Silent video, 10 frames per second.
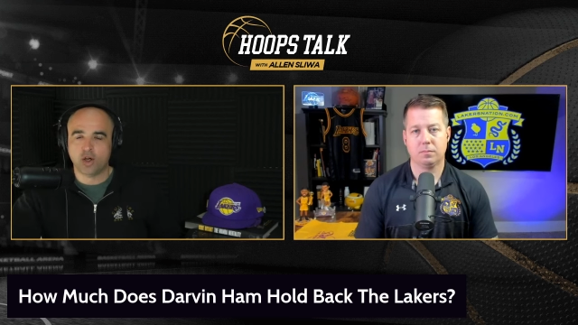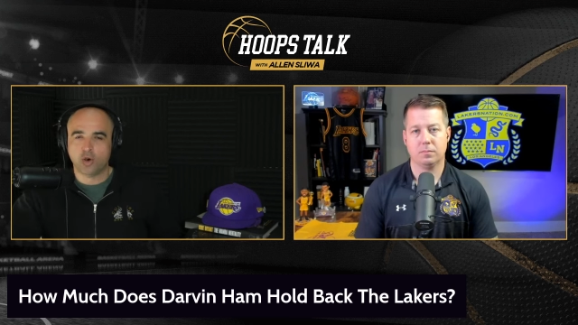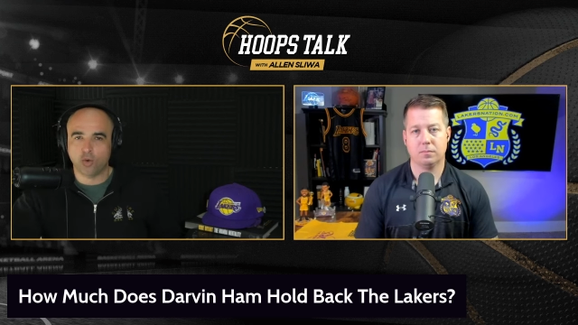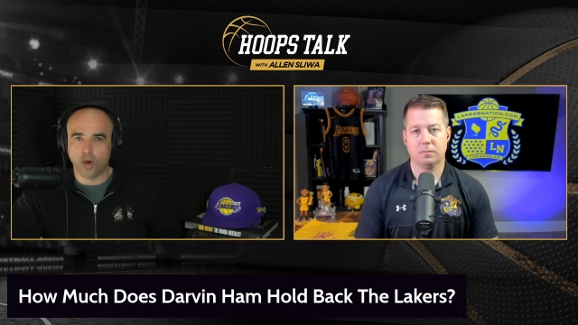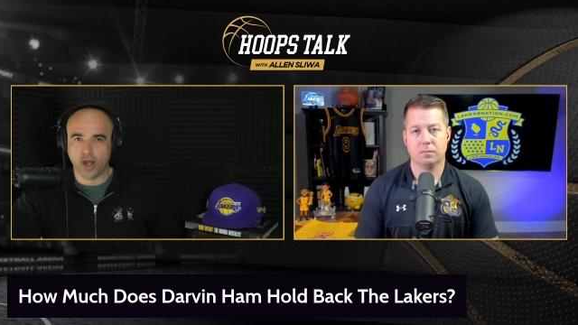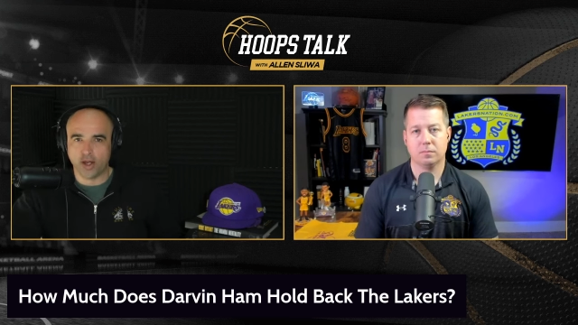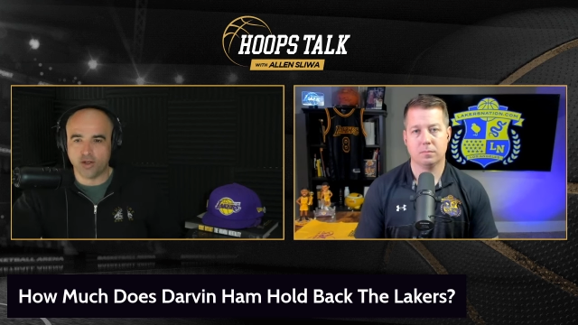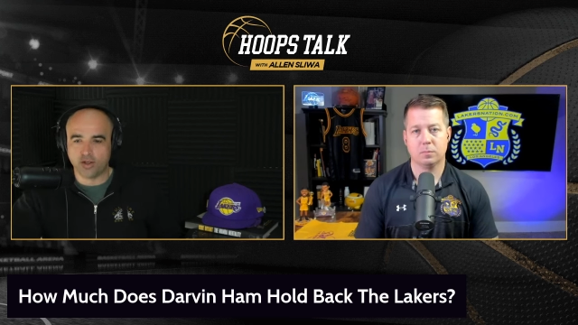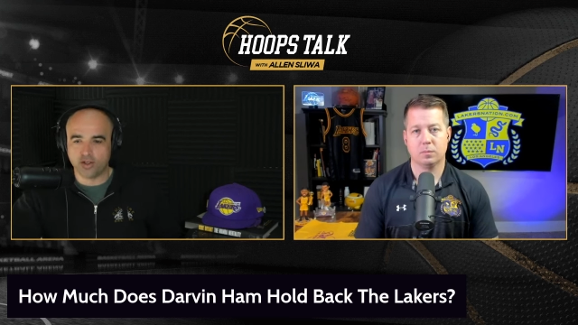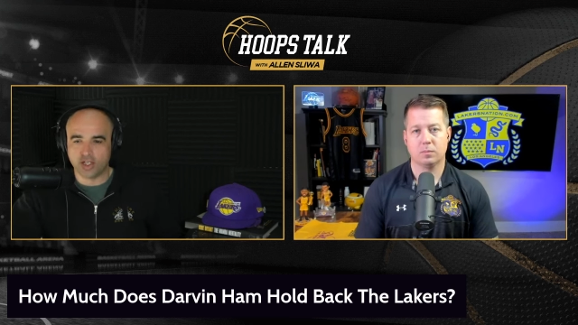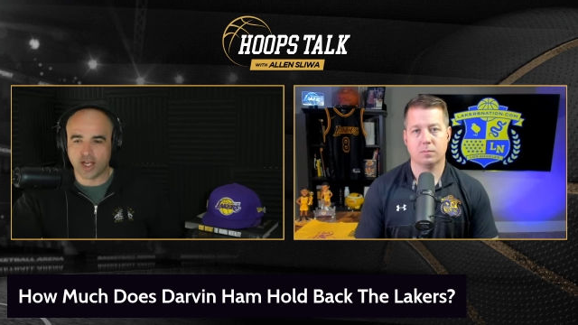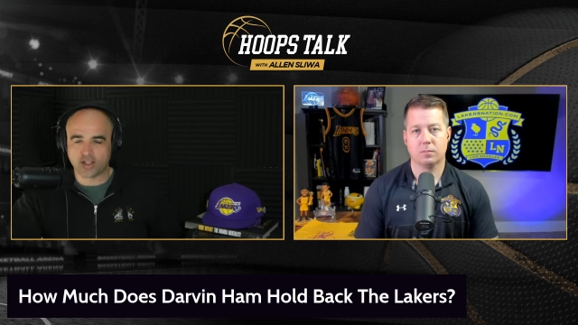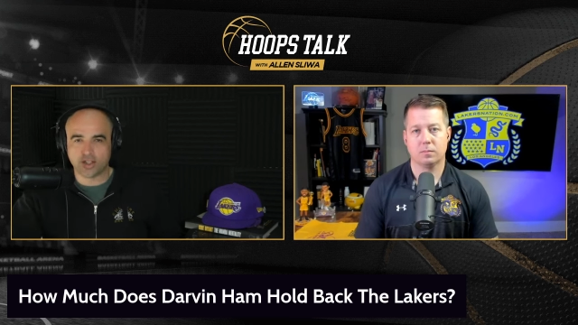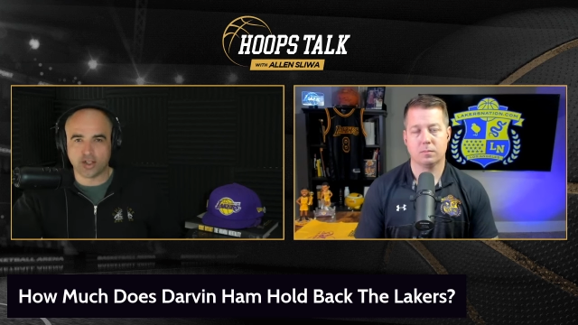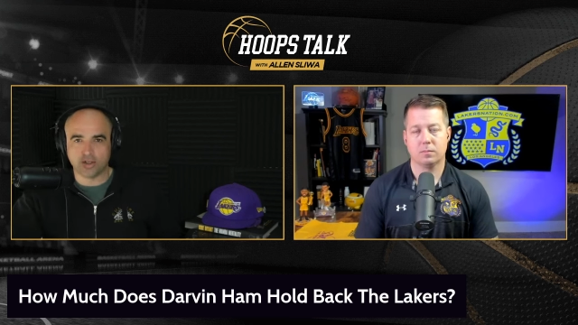Speaker 1: when you get
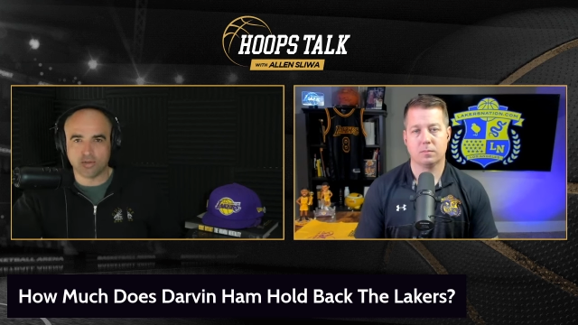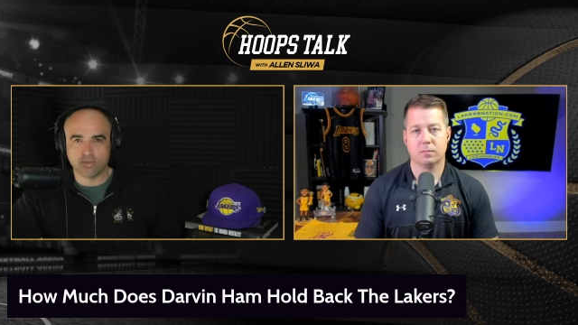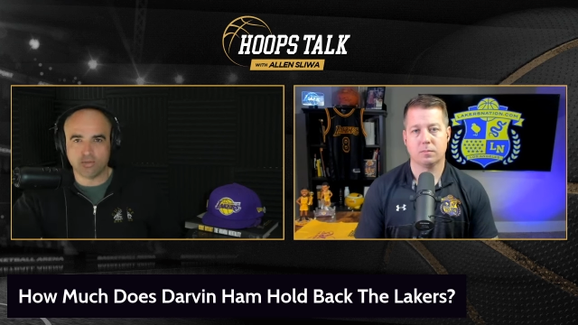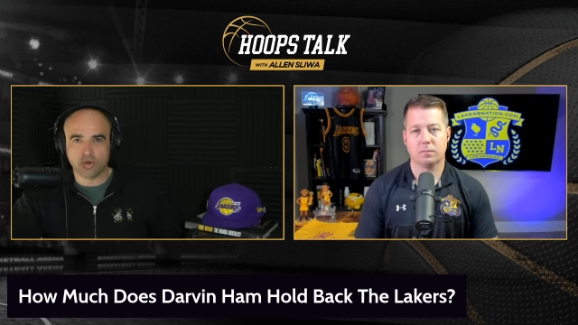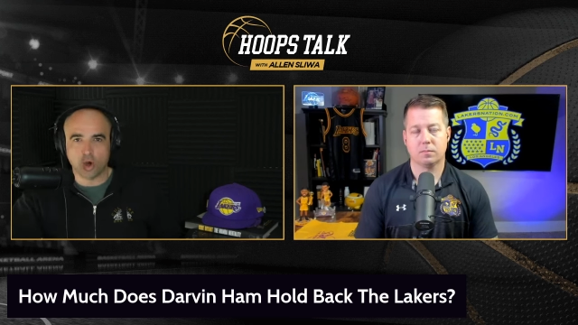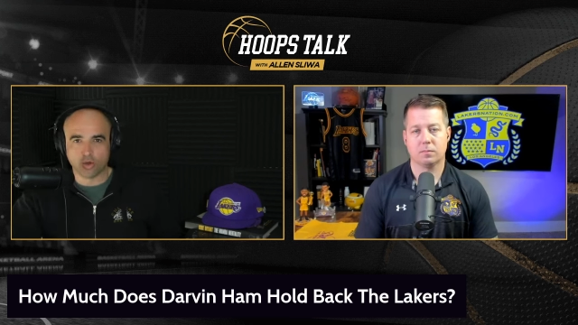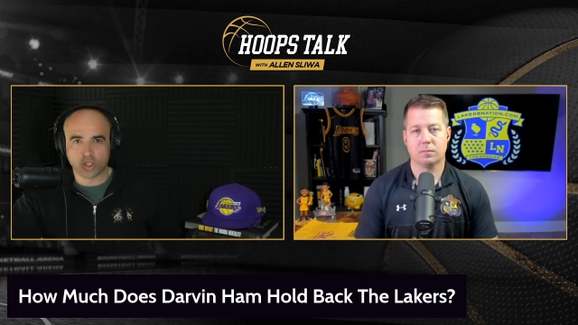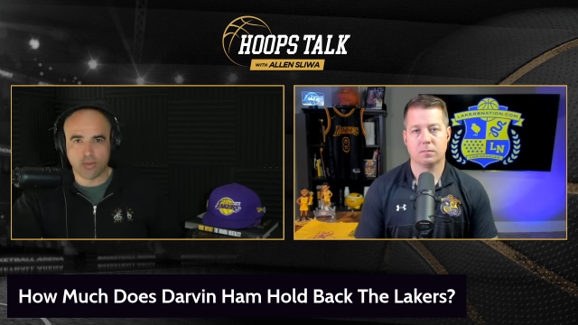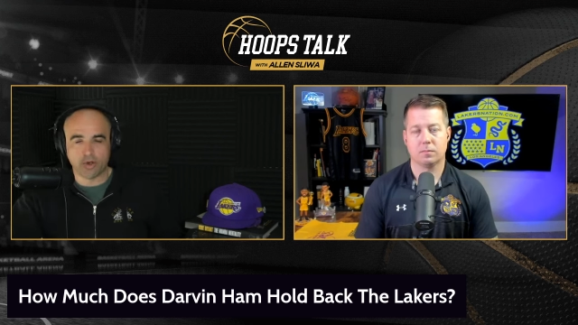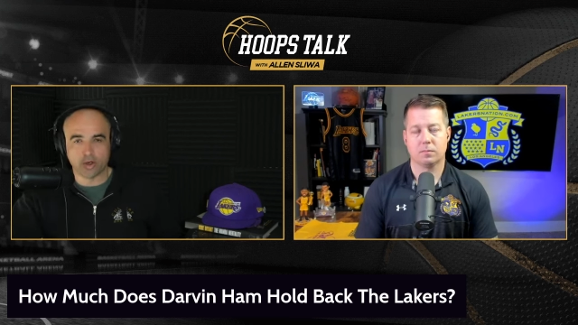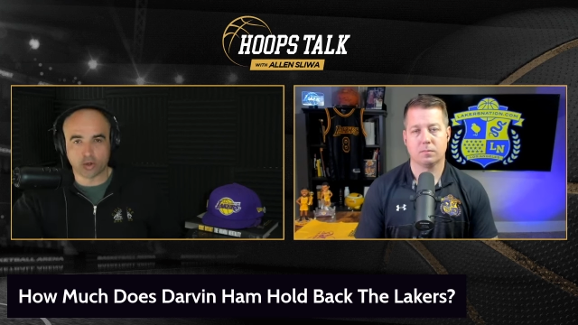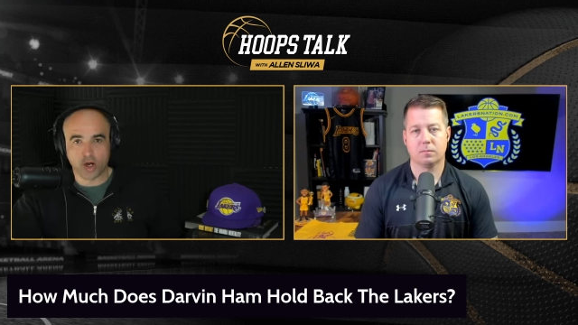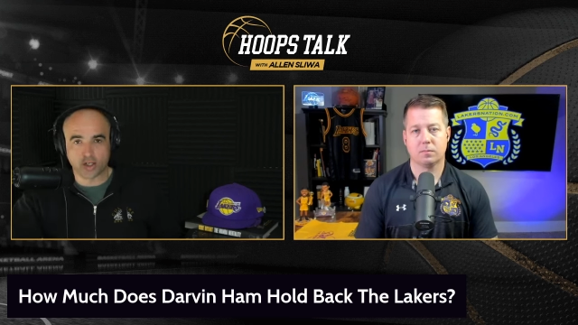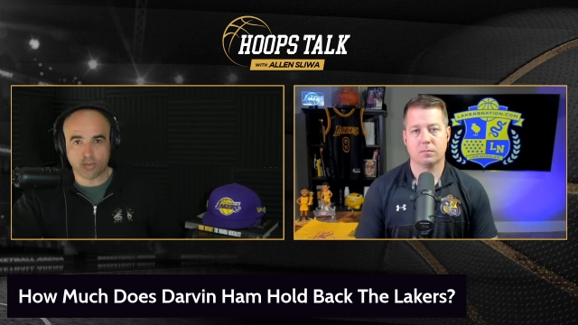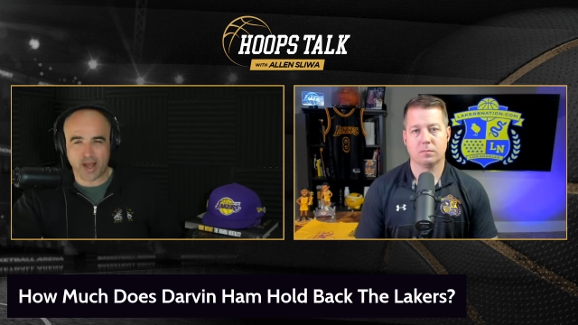to know somebody or
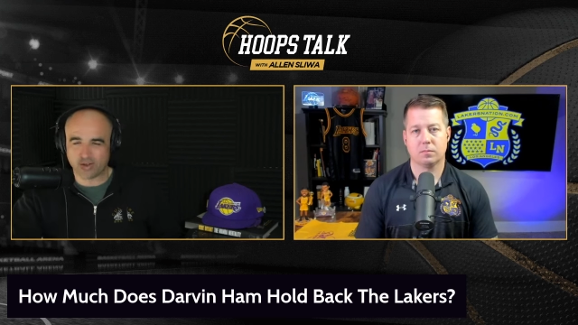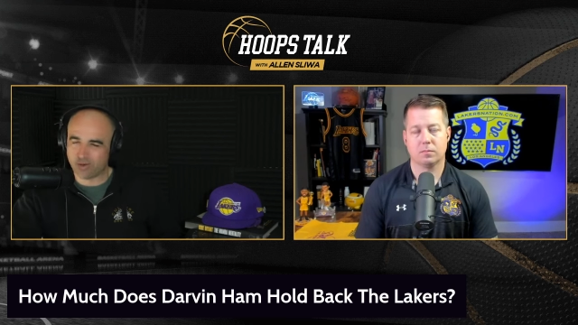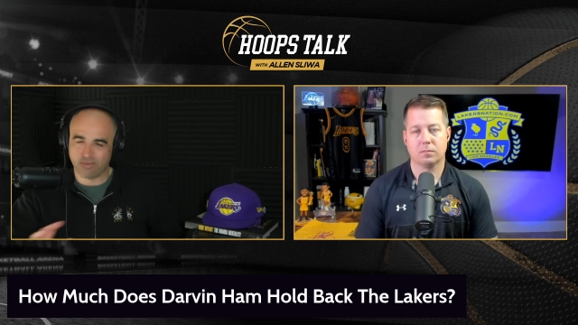cross paths with them.